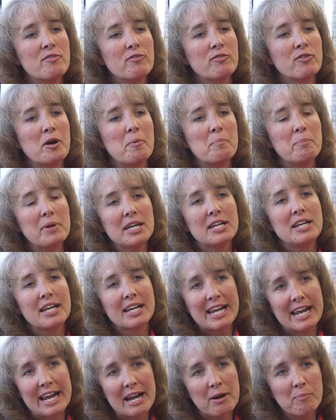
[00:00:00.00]
From being a
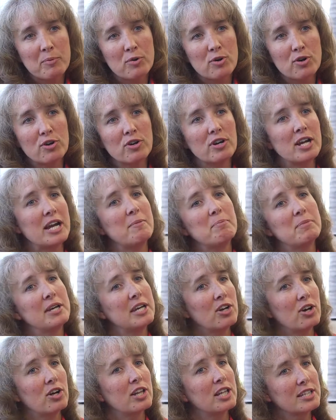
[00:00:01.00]
camper and
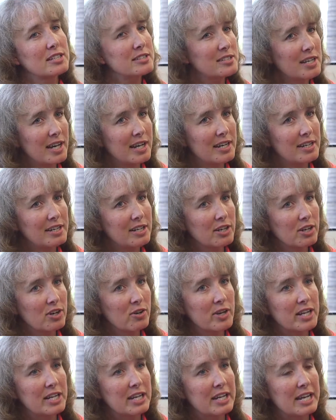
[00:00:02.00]
being all excited and
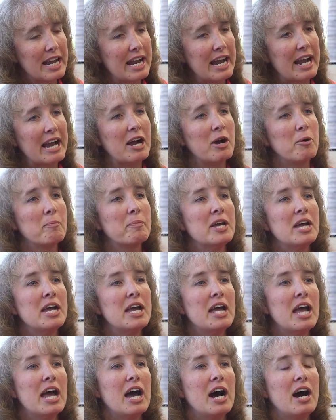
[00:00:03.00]
going to camp,
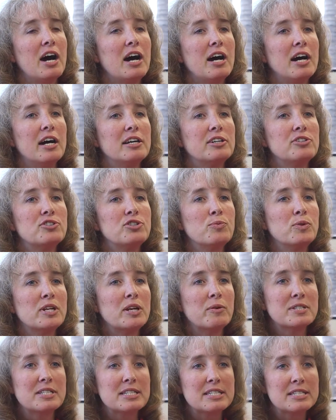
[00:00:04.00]
to when I
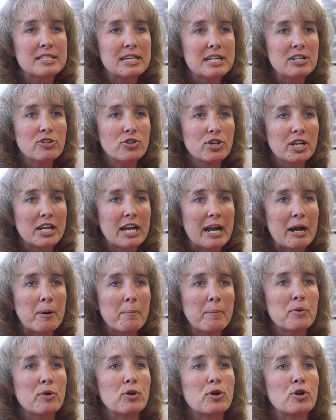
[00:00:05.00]
was a senior
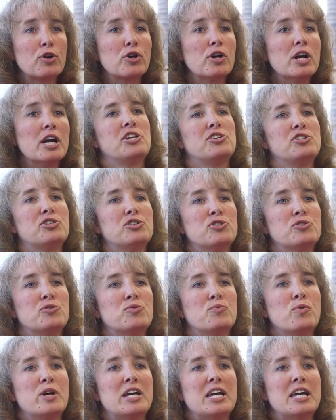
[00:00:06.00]
camper, to
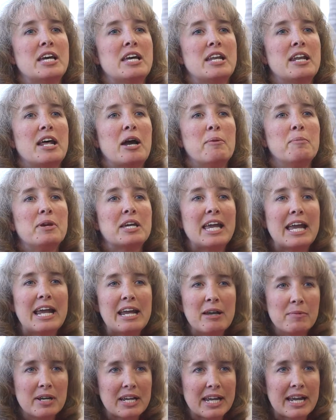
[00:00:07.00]
when I became a